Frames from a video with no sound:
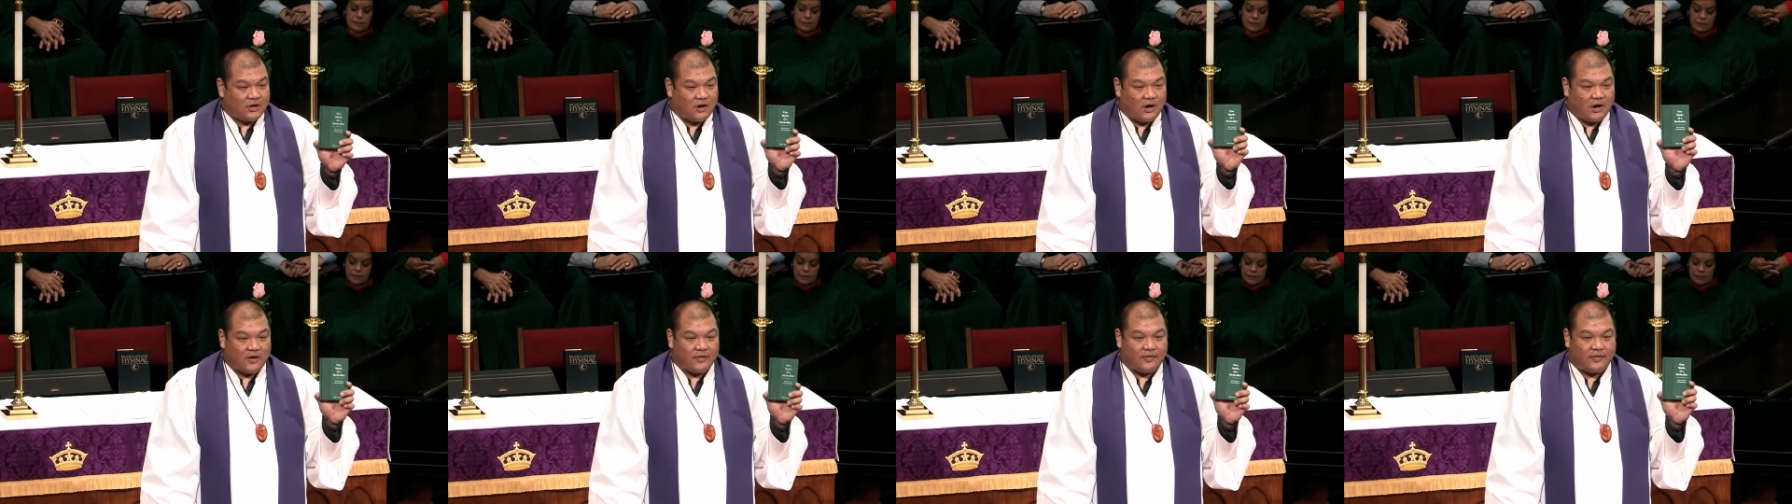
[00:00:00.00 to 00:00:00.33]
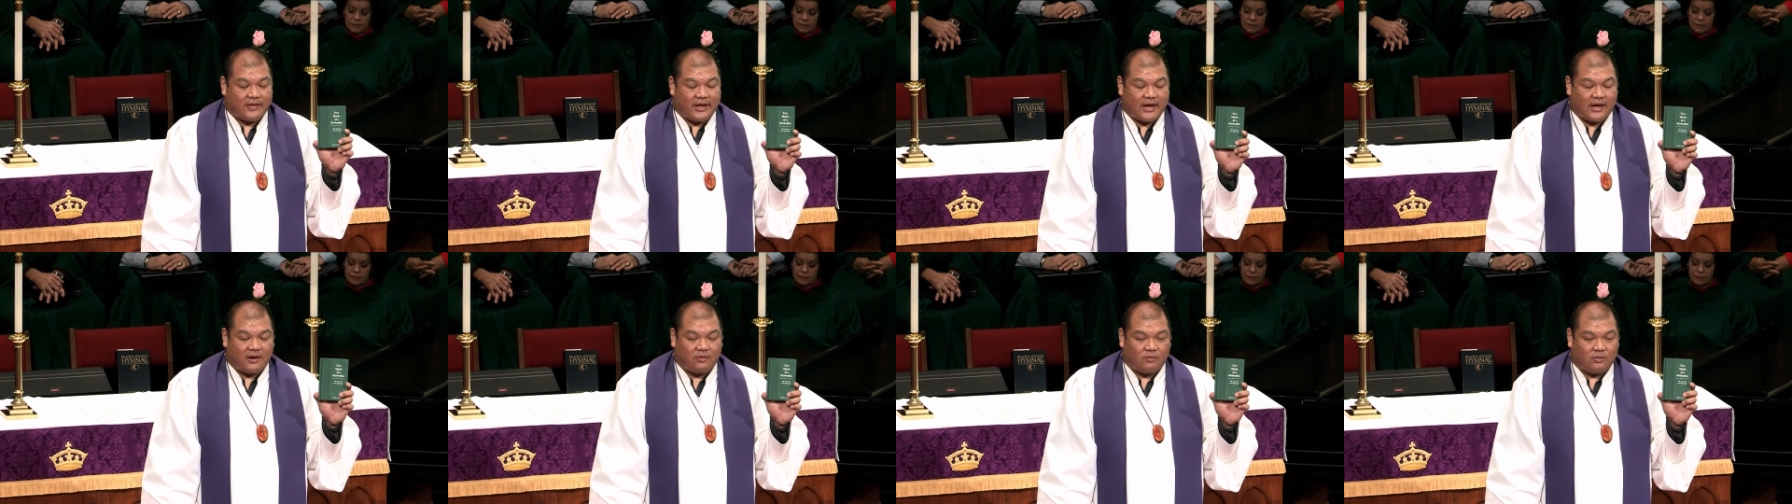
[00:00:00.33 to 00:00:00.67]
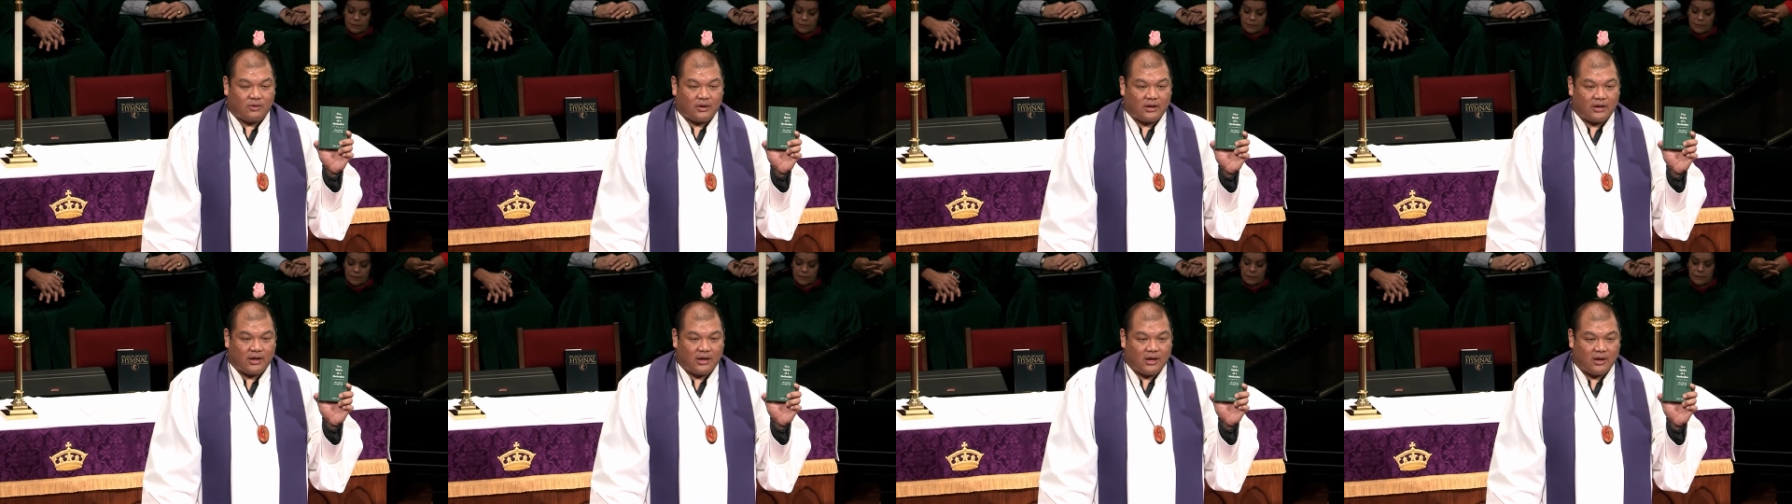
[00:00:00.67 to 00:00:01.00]
on that
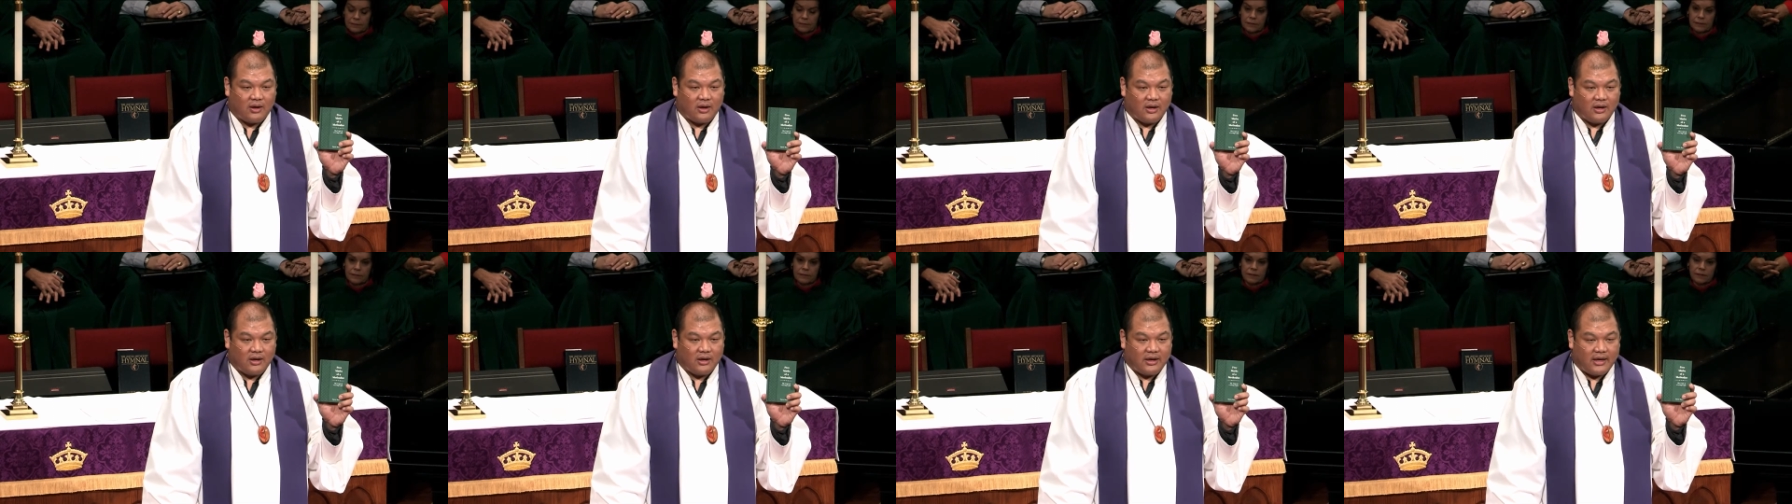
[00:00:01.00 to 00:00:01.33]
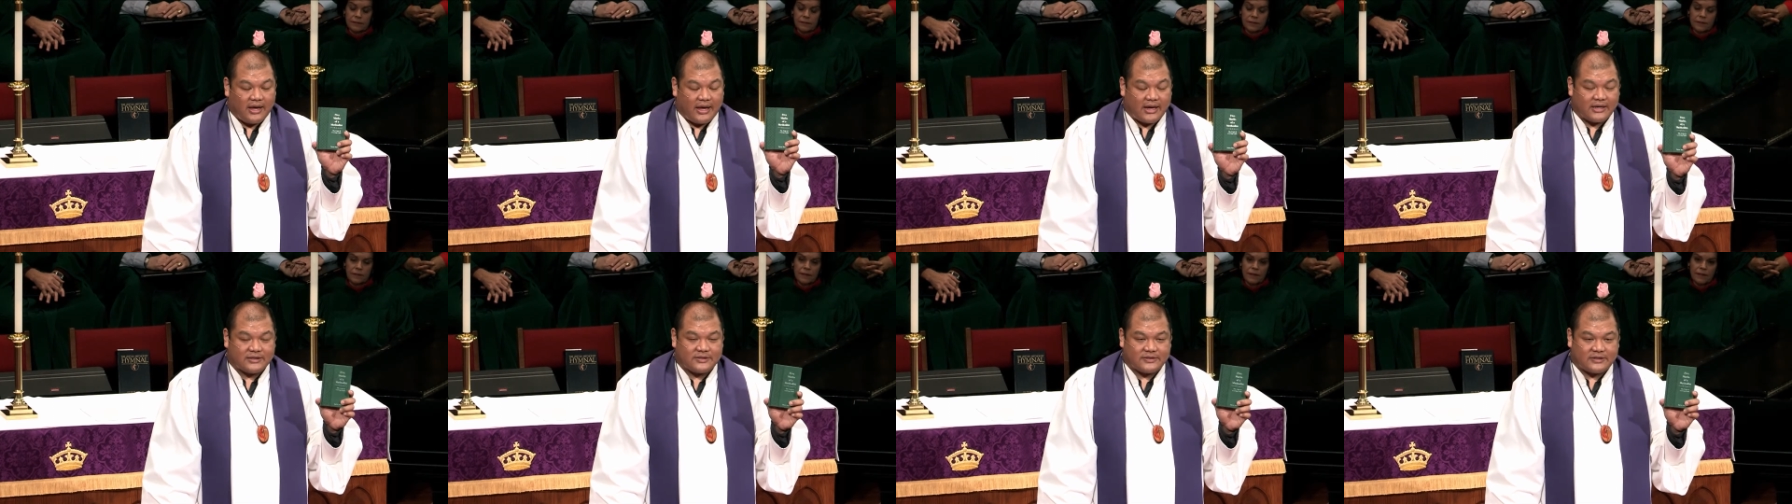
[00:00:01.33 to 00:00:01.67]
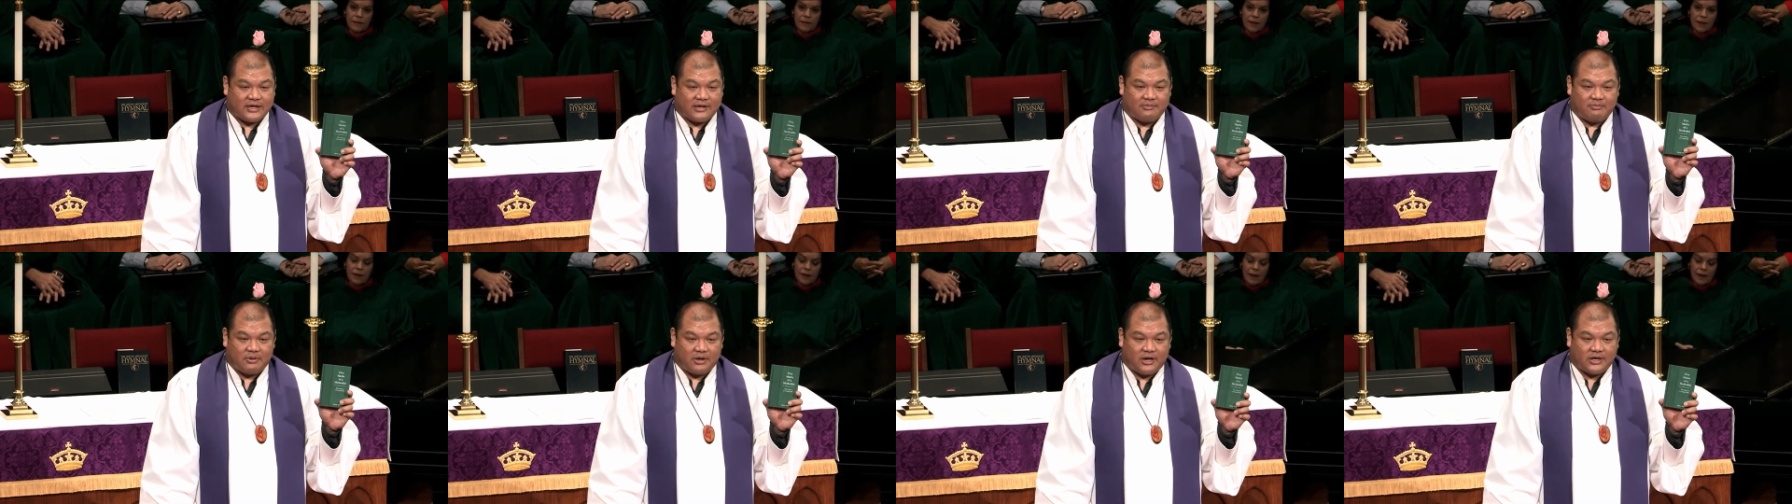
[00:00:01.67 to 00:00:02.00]

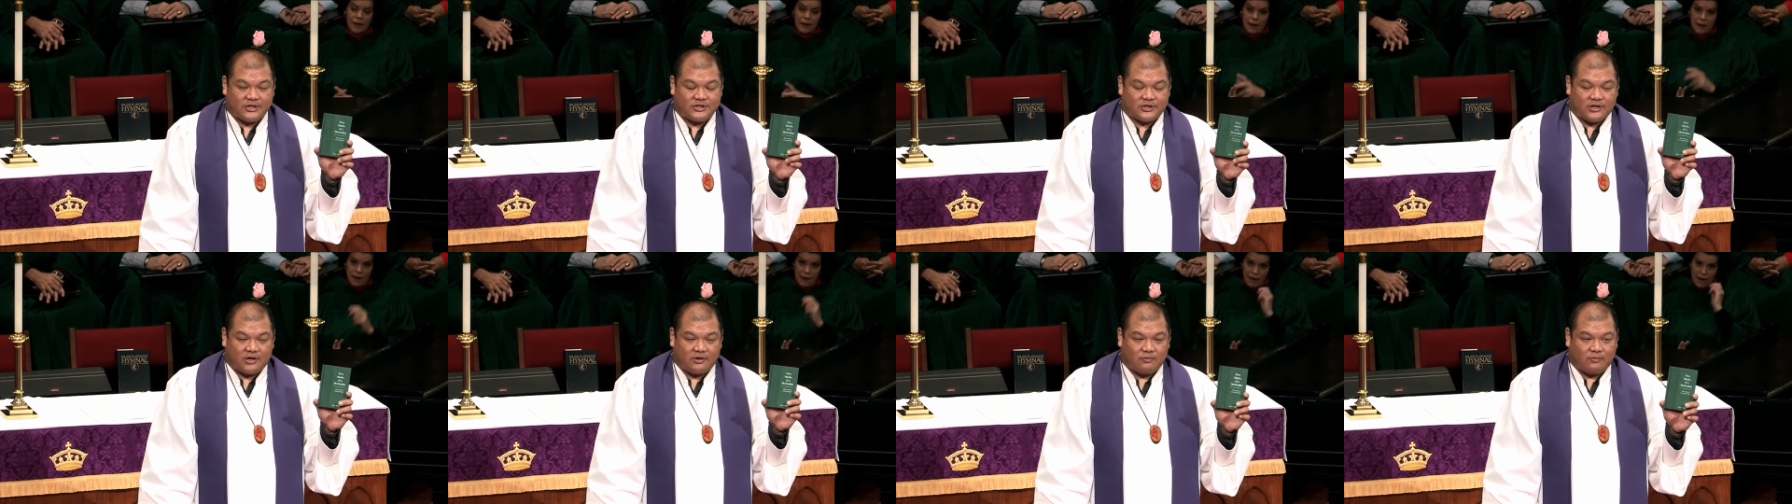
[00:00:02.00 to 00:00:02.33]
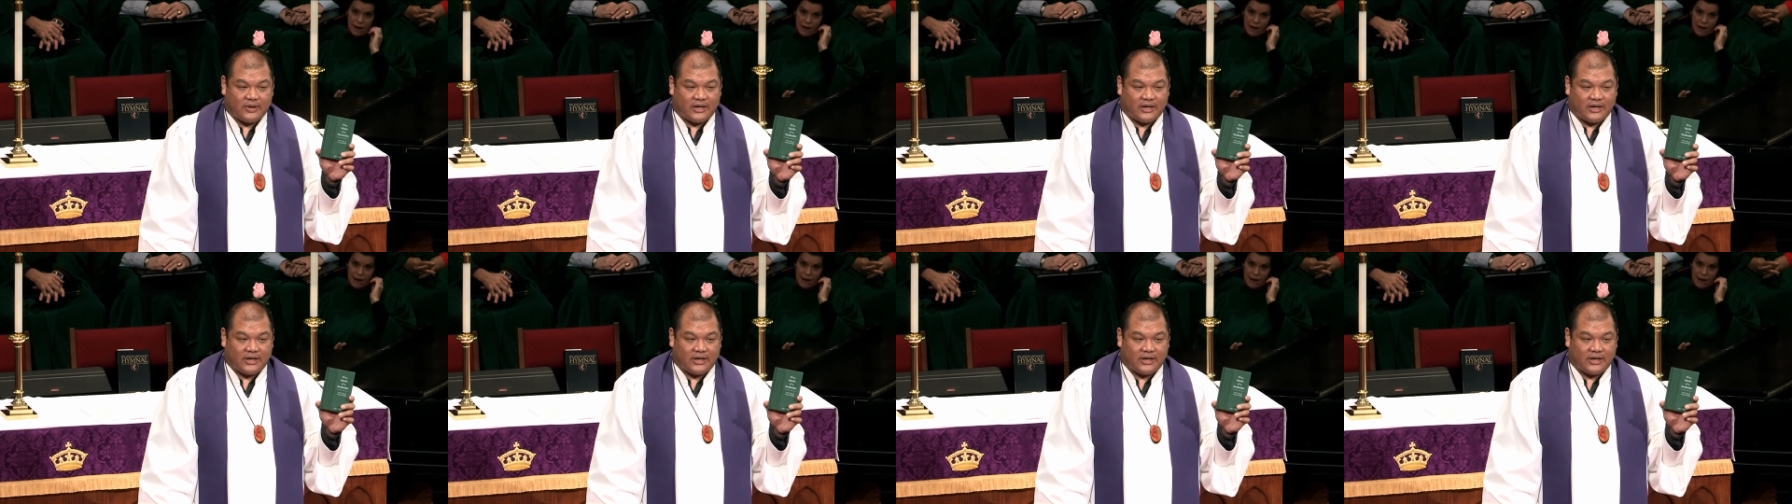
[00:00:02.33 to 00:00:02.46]
essay by John